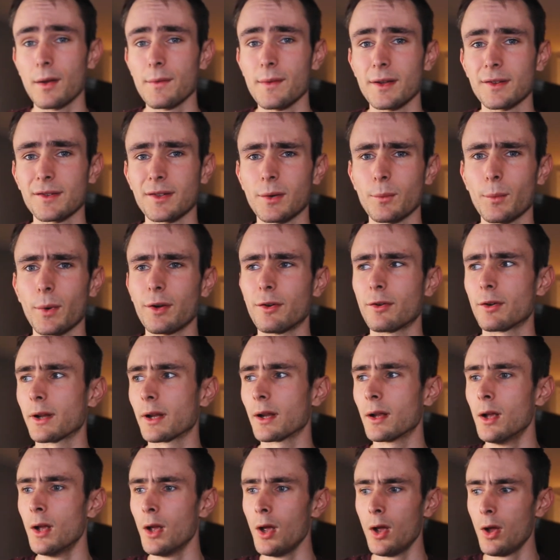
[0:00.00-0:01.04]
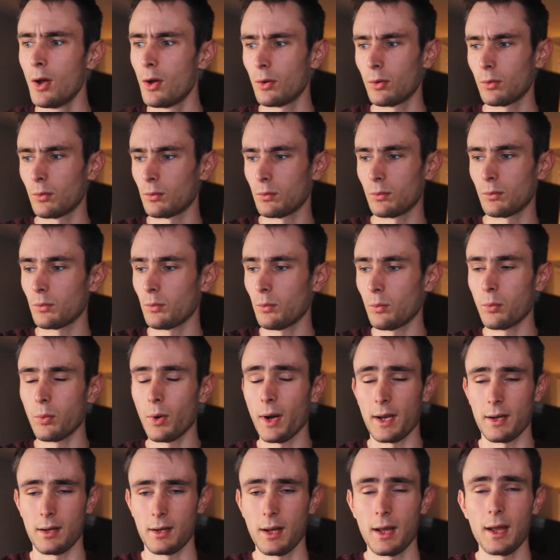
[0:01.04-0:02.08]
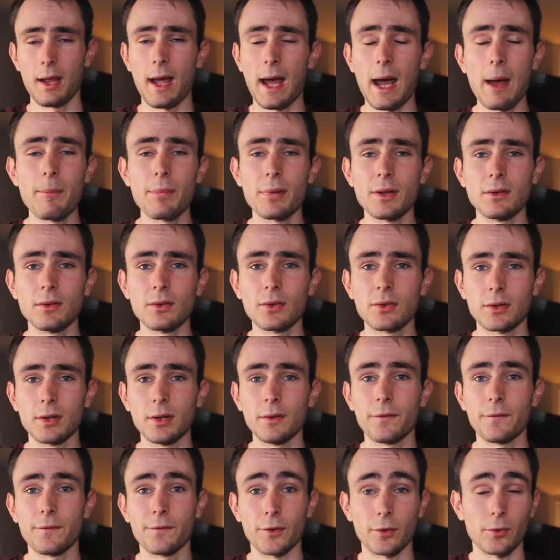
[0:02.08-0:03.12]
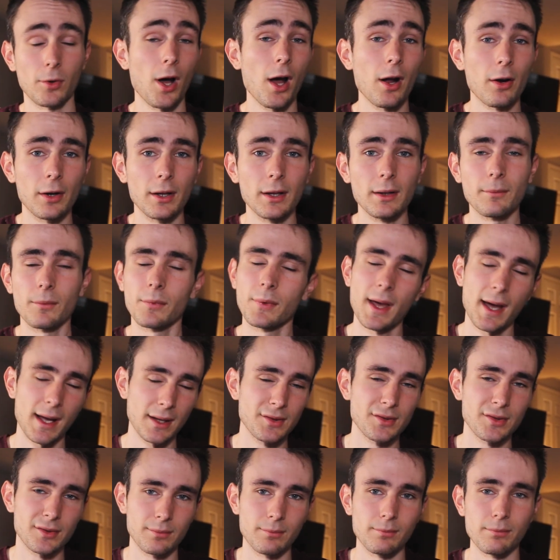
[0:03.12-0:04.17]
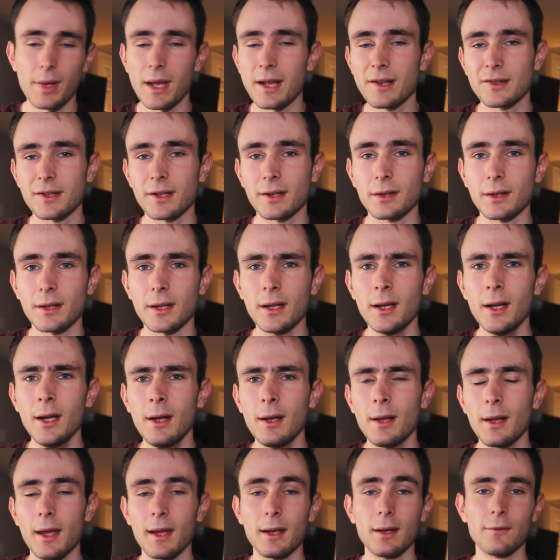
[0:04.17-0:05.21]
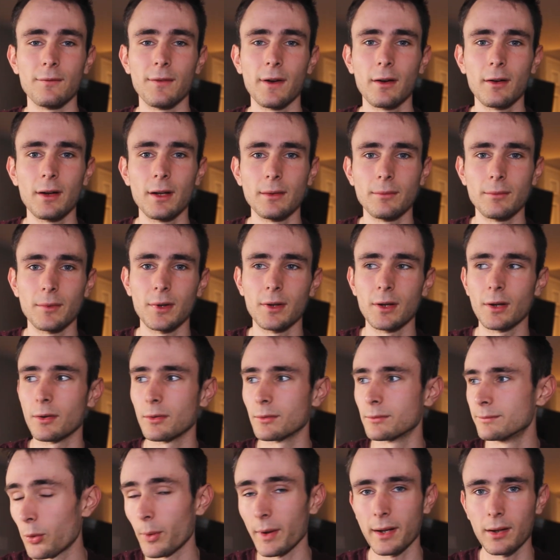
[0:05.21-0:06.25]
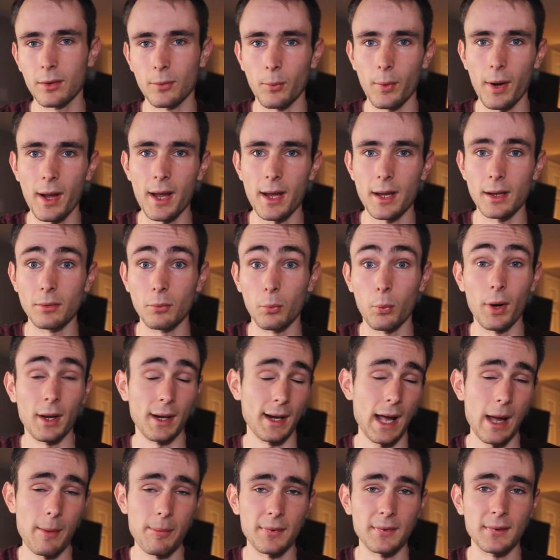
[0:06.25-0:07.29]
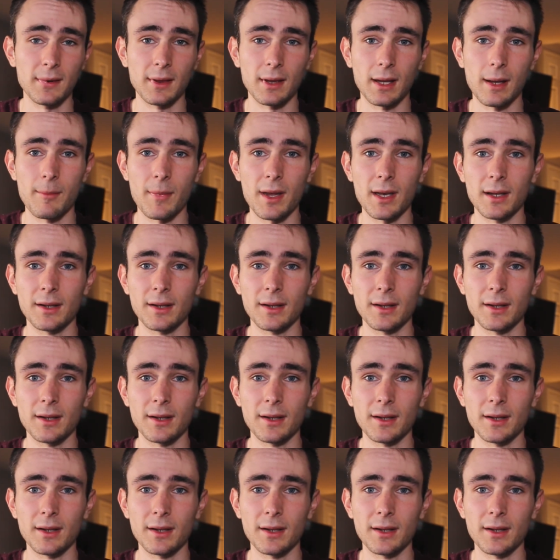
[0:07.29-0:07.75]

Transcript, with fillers: on this and wondering, what happened to Ferrari, that's basically in a very, you know, quick way what happened to them.